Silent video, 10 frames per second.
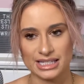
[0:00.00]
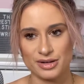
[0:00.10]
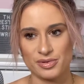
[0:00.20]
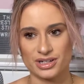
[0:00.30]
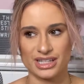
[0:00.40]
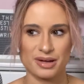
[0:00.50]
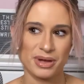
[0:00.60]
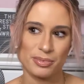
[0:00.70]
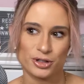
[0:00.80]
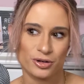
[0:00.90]
And then we were like,
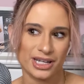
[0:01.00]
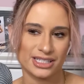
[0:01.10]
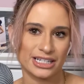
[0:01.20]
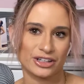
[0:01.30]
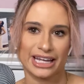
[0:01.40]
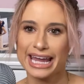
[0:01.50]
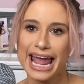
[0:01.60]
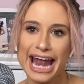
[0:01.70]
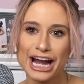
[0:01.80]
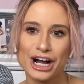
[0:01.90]
people don't necessarily
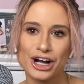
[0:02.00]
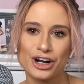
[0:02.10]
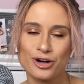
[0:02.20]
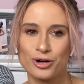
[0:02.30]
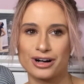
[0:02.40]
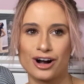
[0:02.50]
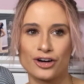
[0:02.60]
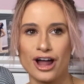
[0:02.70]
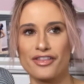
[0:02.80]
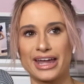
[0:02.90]
care or
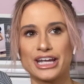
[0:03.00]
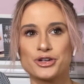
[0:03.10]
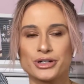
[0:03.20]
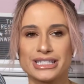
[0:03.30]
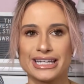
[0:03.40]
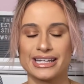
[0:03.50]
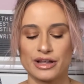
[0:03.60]
are not that interested.